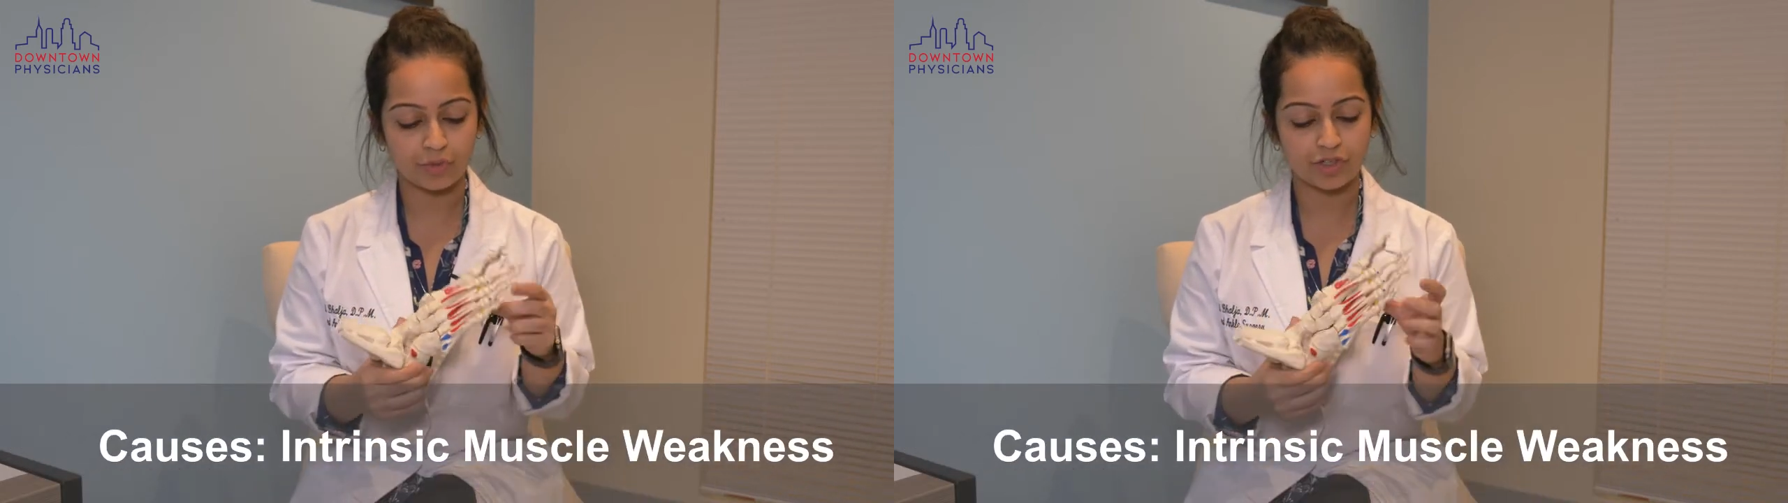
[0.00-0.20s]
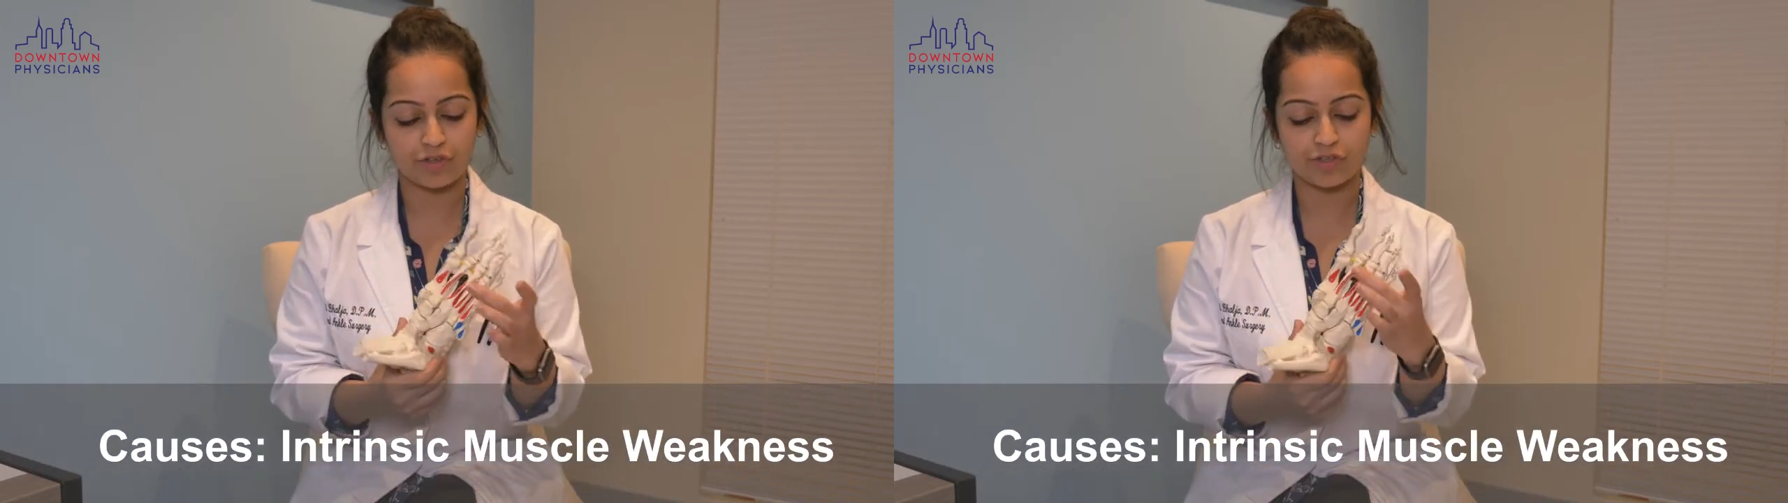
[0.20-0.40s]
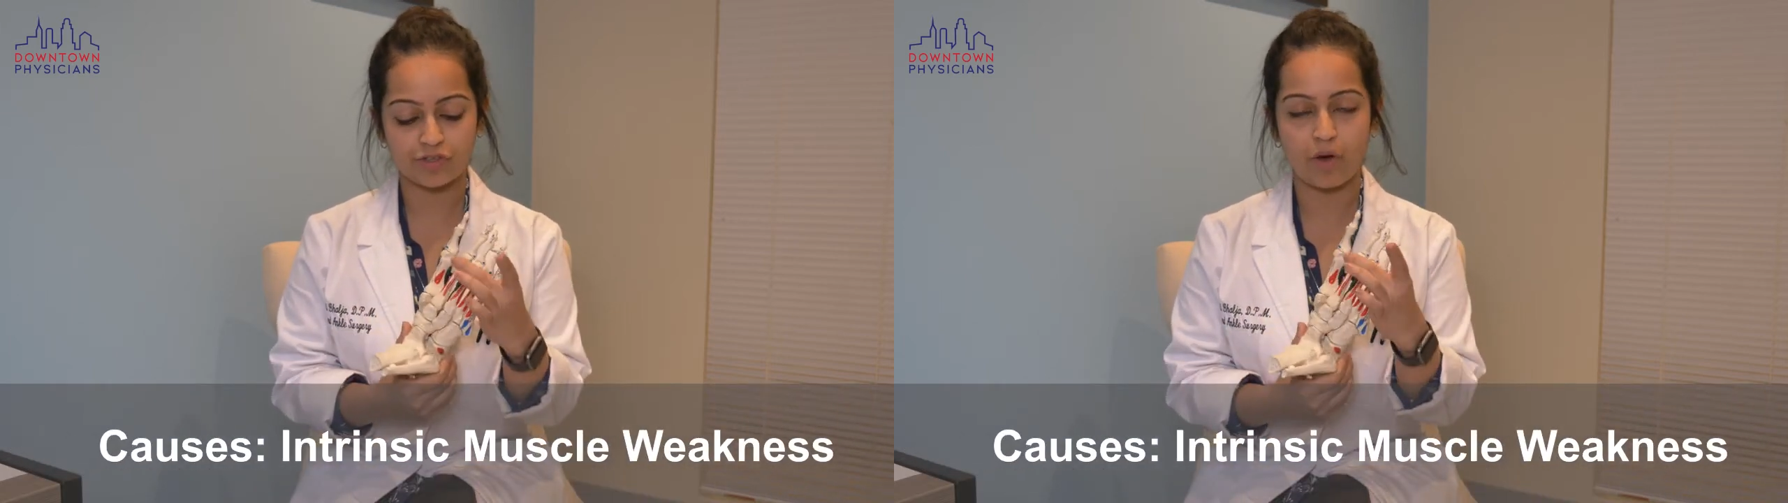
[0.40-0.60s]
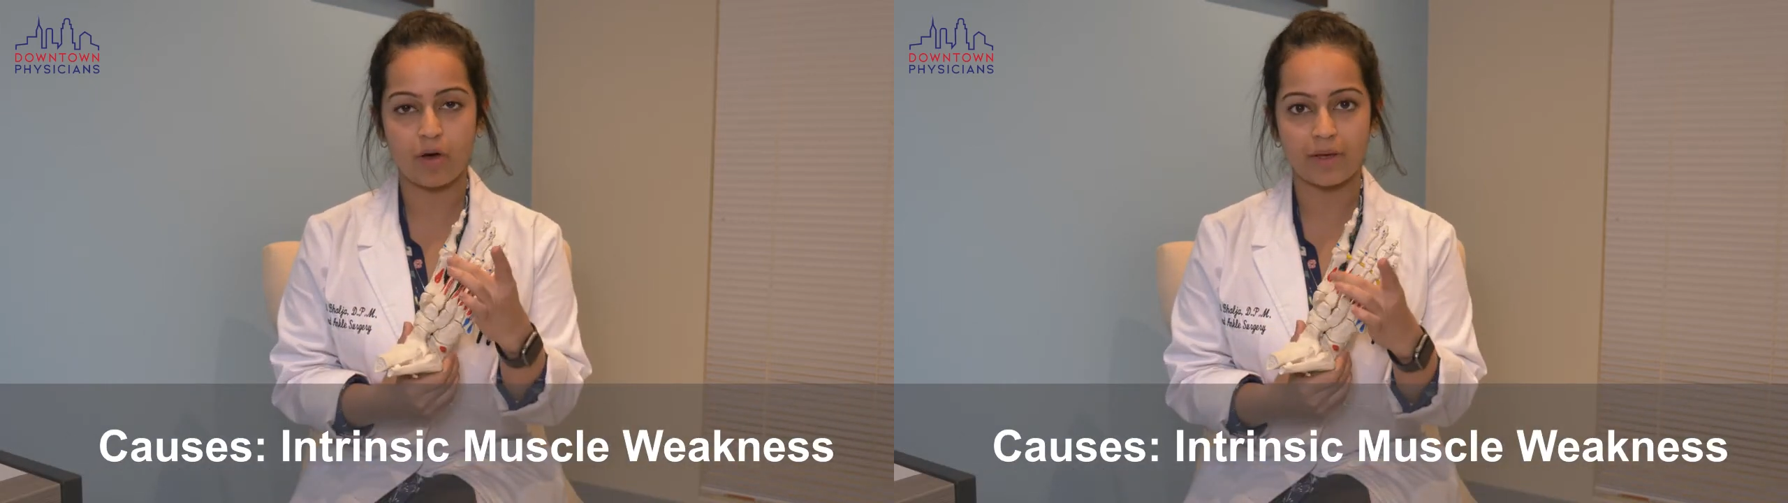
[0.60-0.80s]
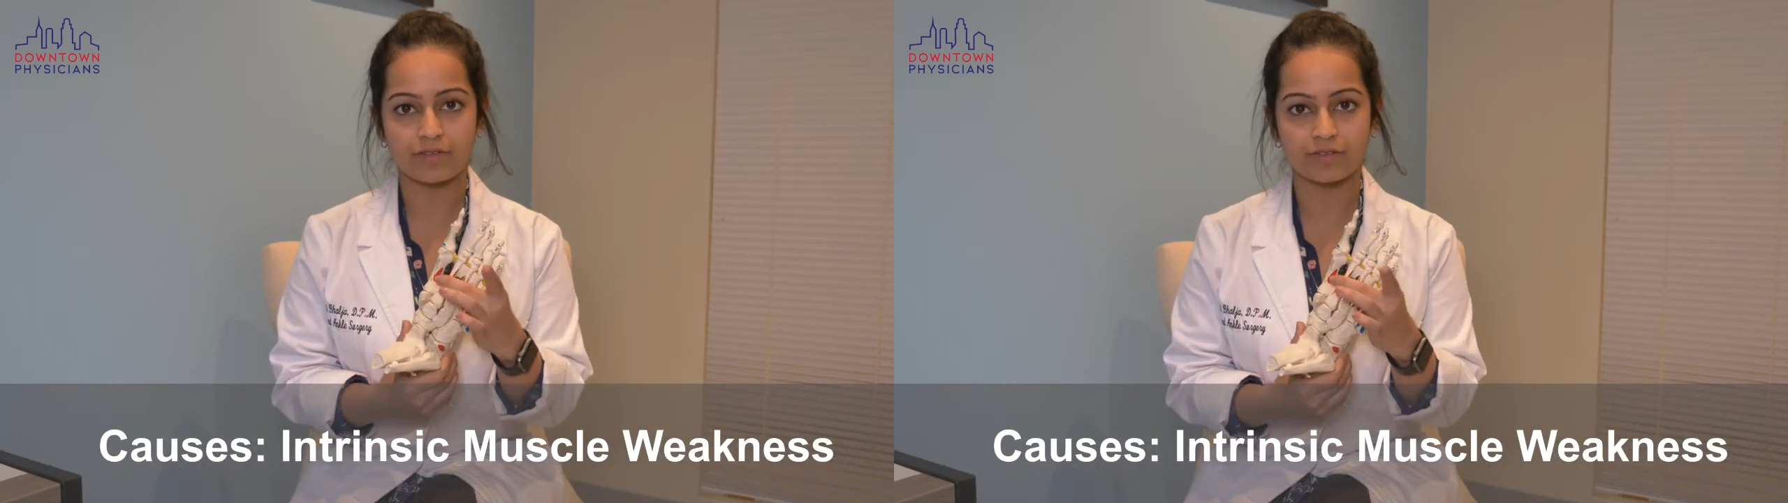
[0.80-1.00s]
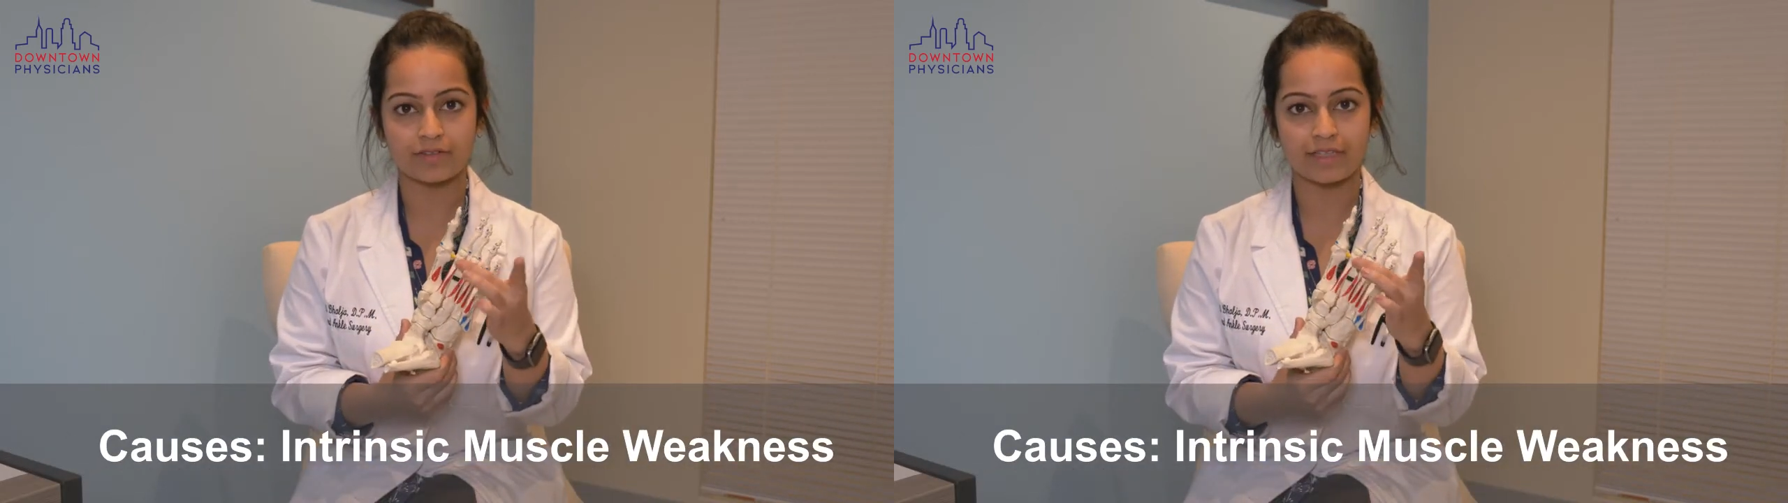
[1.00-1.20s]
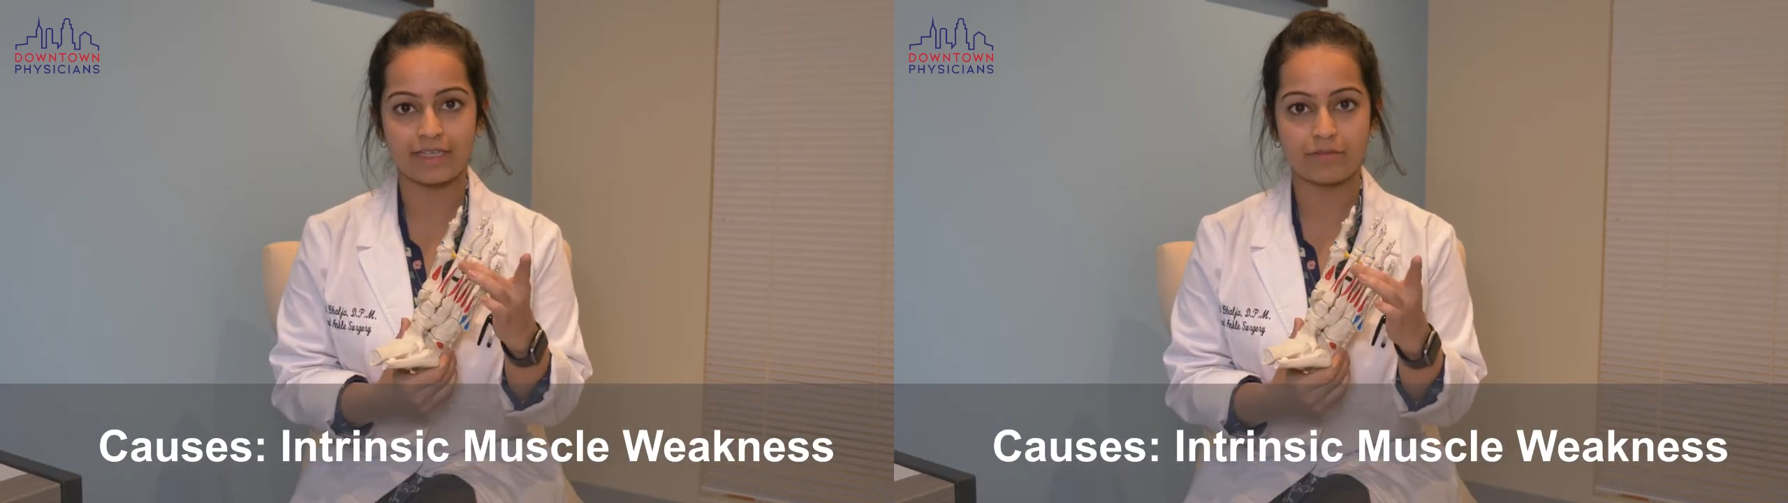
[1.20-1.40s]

which are the small muscles